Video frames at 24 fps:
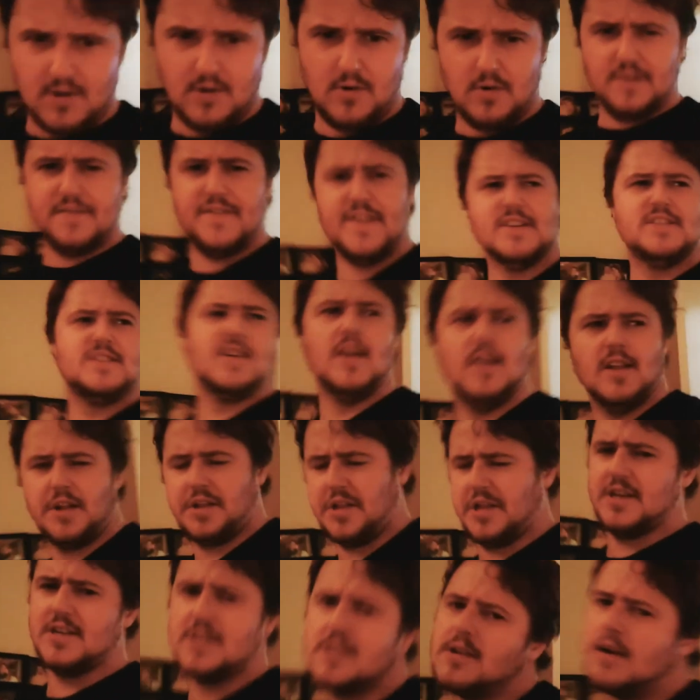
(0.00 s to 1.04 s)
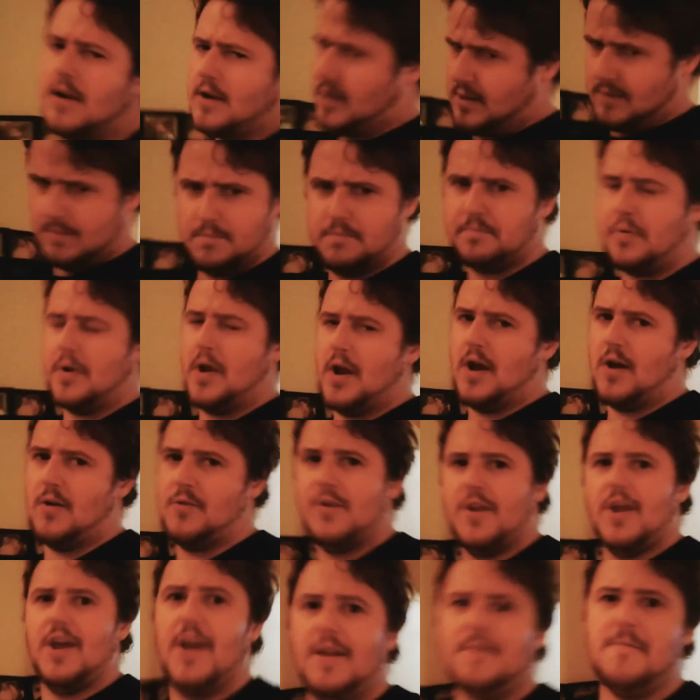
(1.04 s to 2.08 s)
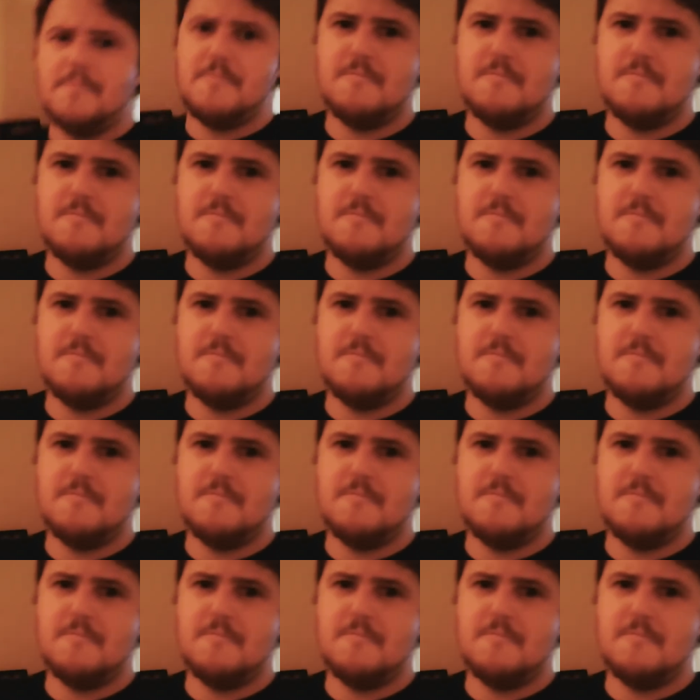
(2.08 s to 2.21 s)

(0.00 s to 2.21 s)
What if I say it like this? Pound it.